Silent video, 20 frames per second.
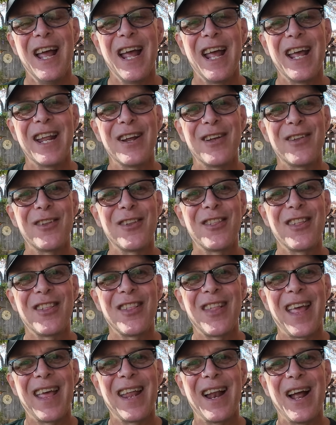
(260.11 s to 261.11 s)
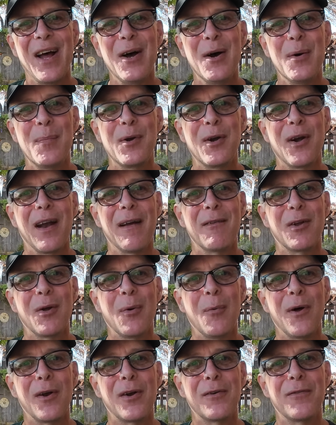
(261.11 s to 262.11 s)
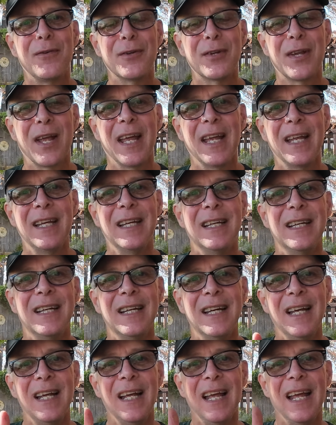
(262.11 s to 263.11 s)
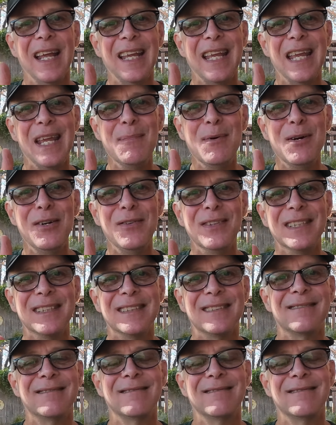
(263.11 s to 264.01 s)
And other than that, I hope you're having a wonderful day and keep moving.